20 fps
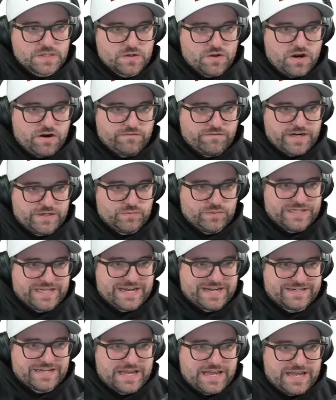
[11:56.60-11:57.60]
All right, we
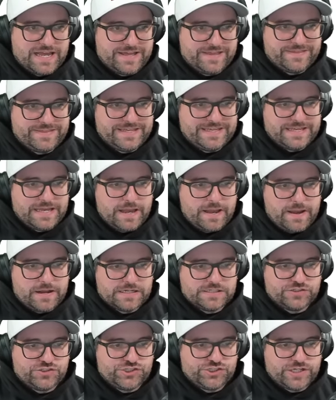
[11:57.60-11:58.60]
got the
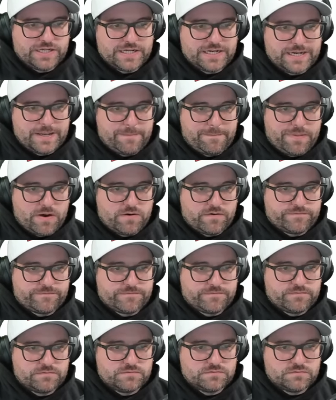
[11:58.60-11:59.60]

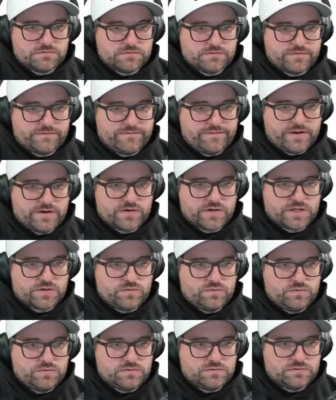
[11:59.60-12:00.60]
Jigglypuff. Very
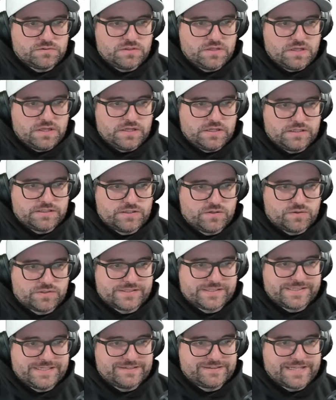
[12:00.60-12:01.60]
cool. The
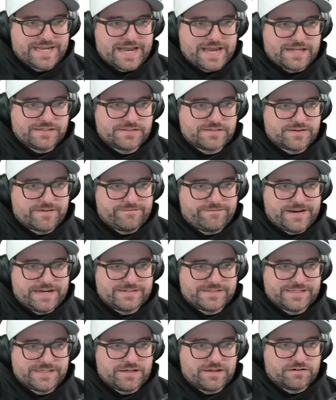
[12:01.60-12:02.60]
old sealed ass,
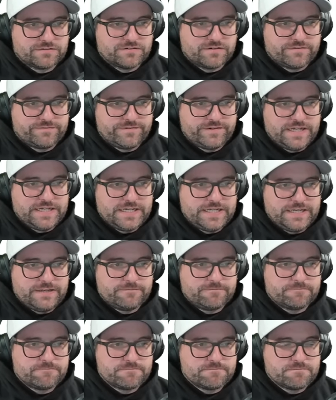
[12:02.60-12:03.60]
fancy graffiti.
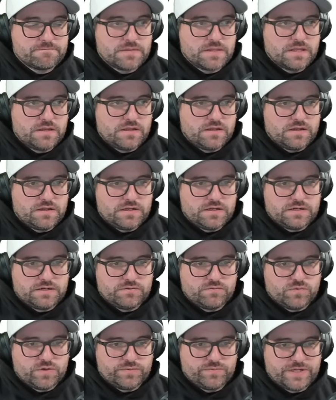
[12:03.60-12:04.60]

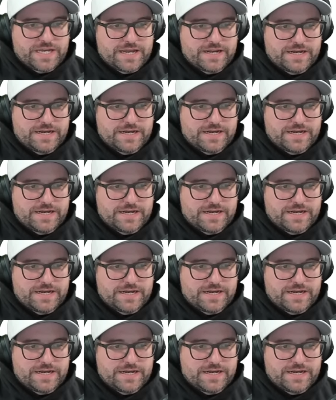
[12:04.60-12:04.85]
What do we got